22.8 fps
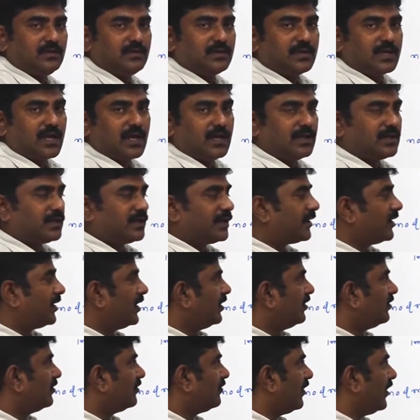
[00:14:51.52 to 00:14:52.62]
Calculate the
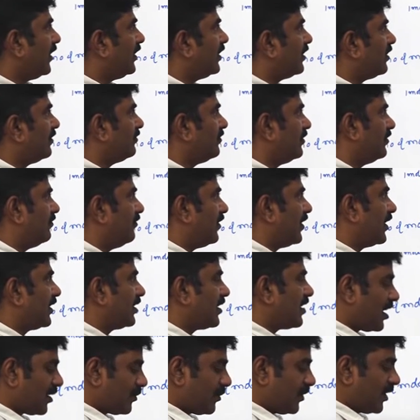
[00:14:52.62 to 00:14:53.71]
weight of one
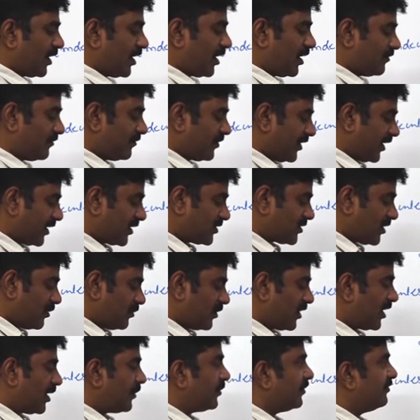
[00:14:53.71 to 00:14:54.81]
carbon atom. For example,
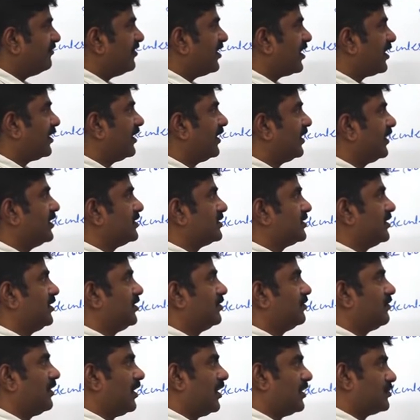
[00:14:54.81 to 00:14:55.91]
we are taking
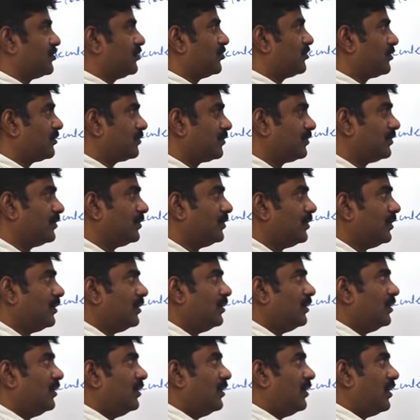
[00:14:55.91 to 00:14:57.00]
C12 isotope,
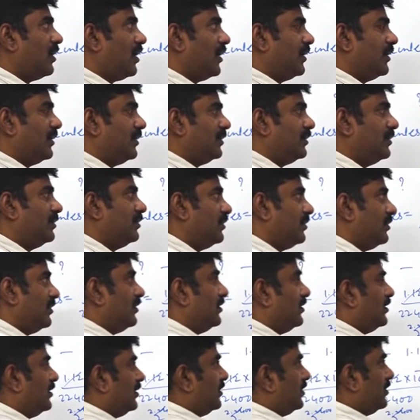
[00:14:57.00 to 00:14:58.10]
and
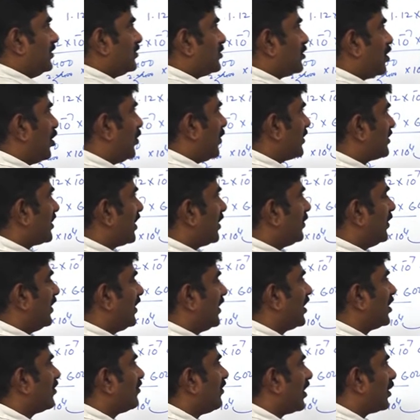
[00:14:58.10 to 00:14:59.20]
so how much I am
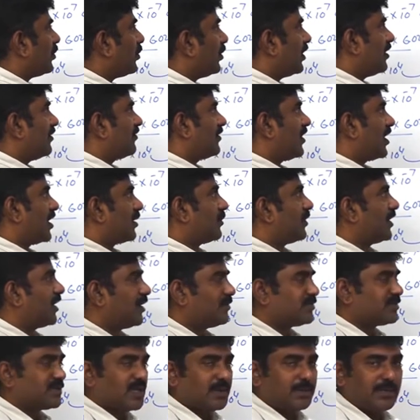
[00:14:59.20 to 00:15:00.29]
taking? 1 mole of carbon
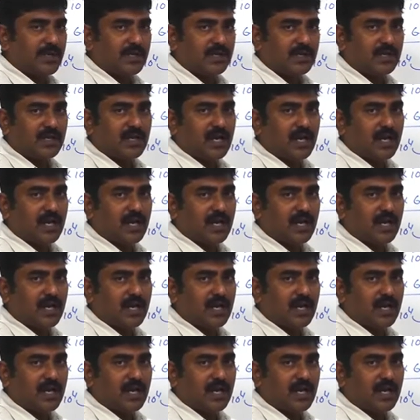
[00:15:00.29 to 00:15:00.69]
atoms I am taking.